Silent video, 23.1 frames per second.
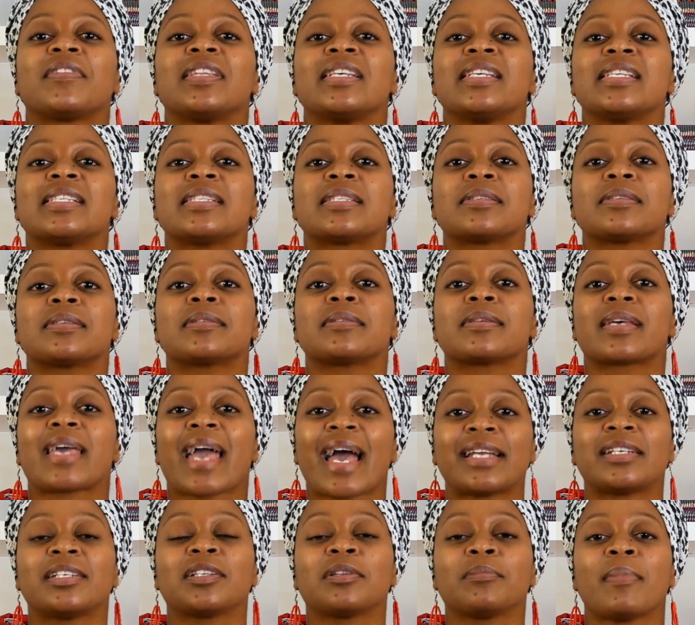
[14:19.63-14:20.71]
these
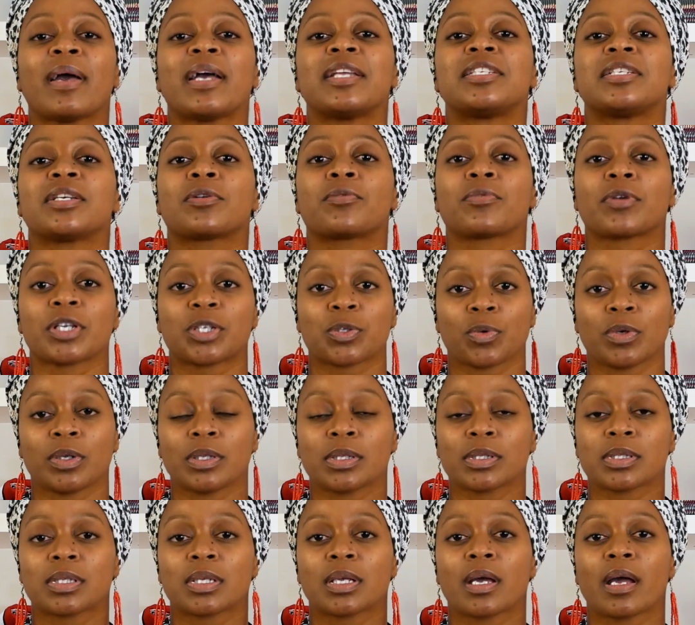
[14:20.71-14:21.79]
candle magic
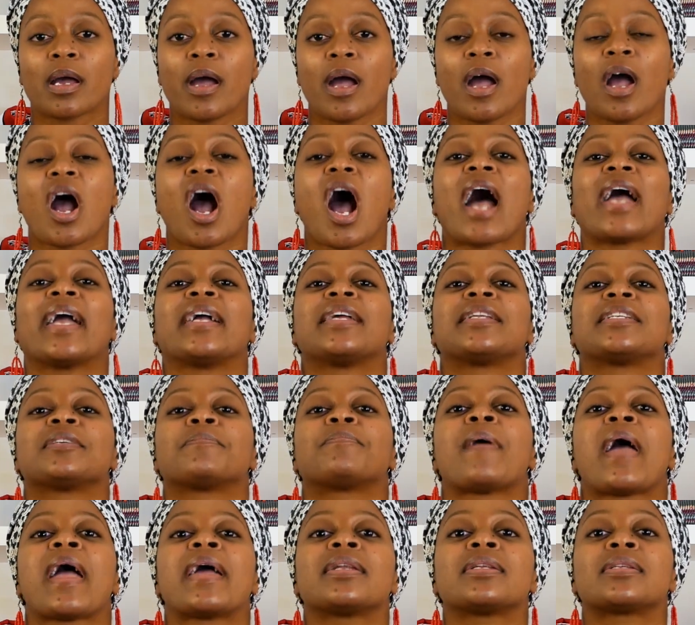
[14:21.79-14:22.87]
rituals are
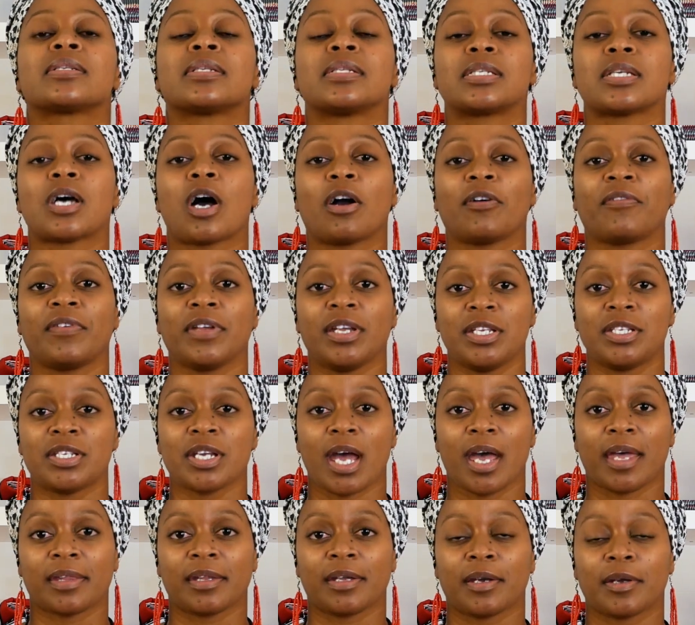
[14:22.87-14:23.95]
independent of each
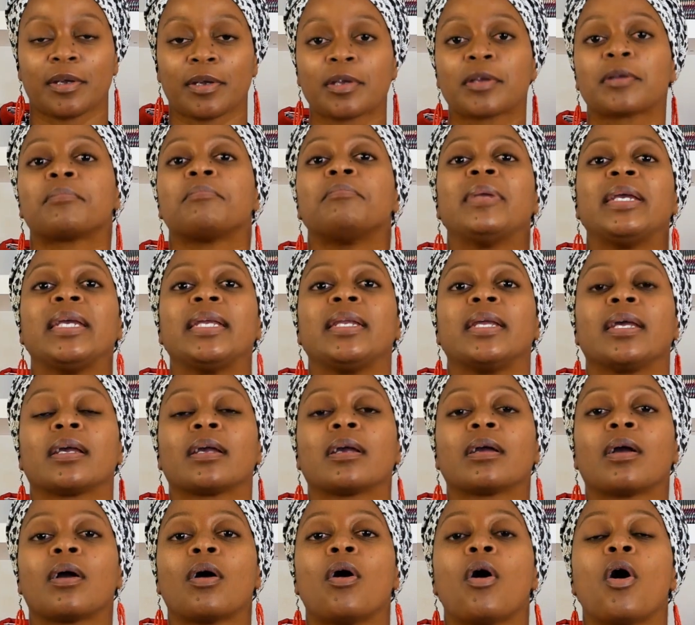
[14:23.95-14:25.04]
other,
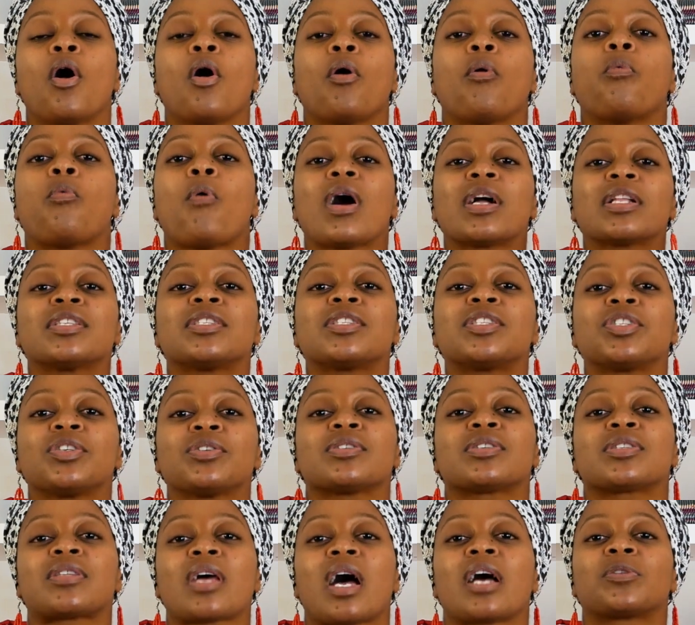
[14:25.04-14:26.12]
meaning once you
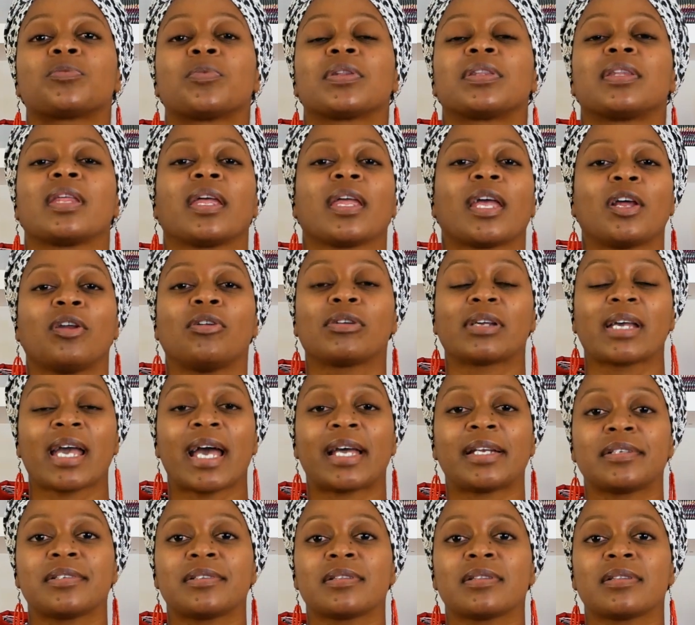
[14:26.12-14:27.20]
start with the yellow
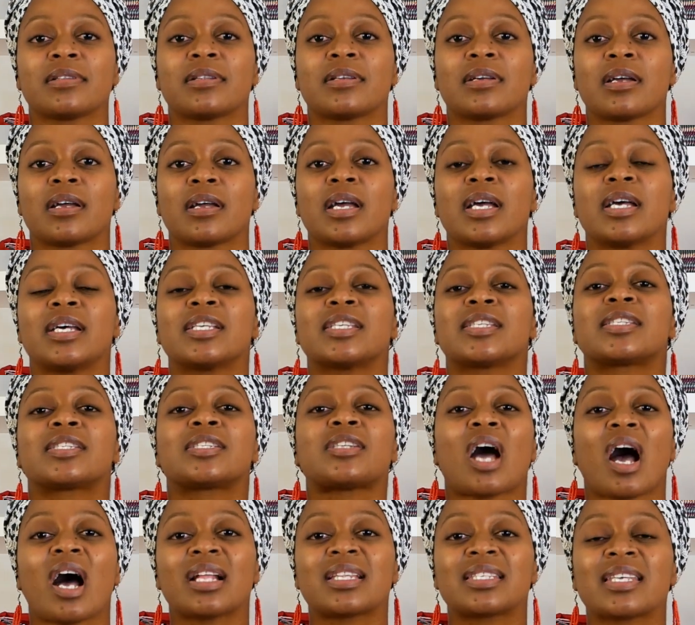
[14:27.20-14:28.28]
candle,
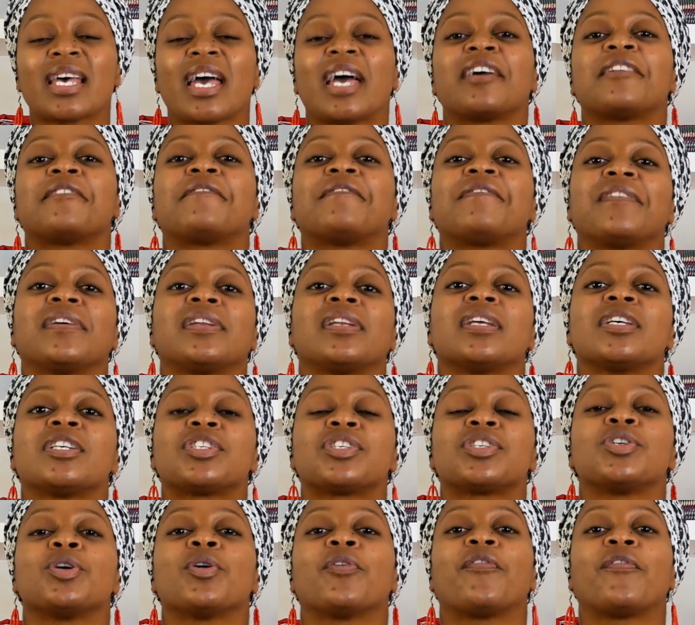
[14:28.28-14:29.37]
start and
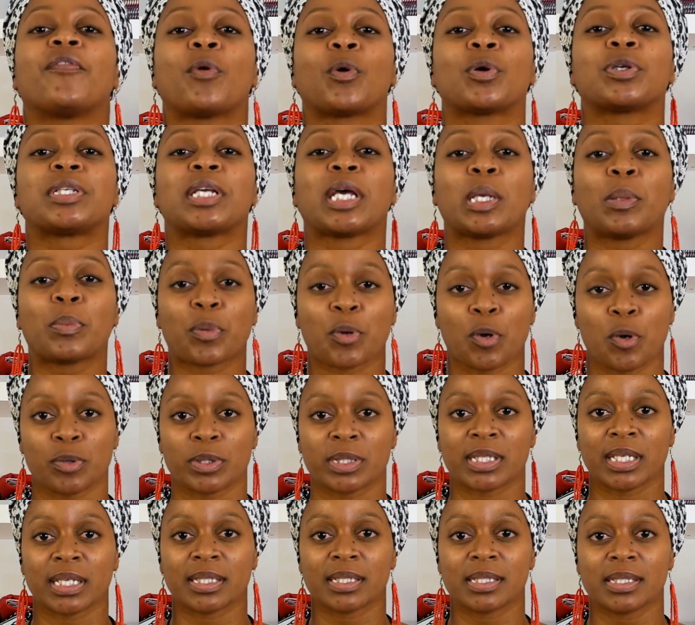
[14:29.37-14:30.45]
finish your 4-day
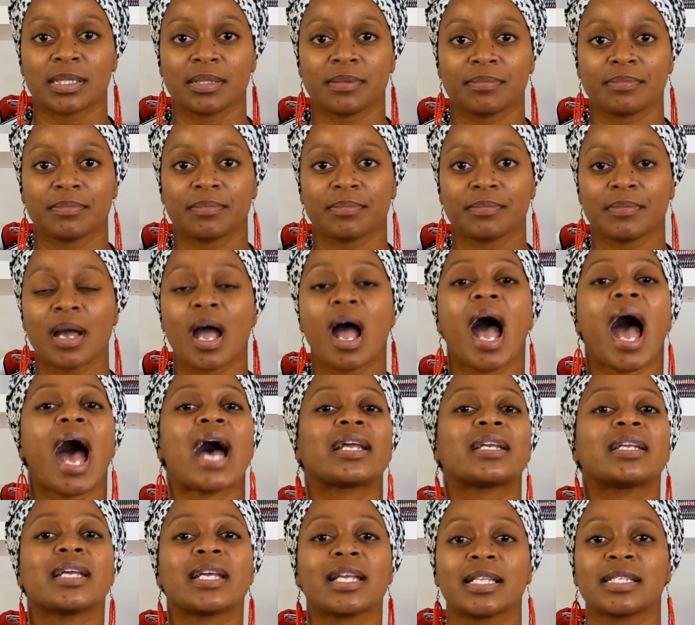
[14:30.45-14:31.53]
process
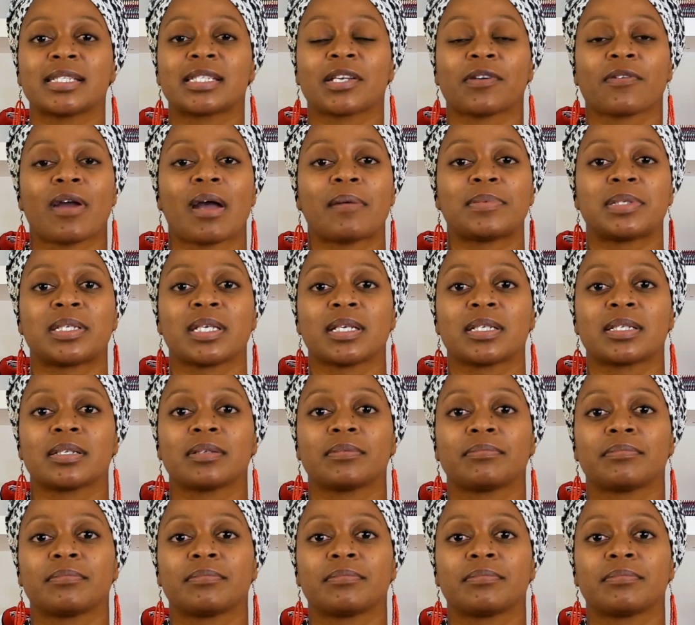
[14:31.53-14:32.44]
uninterrupted.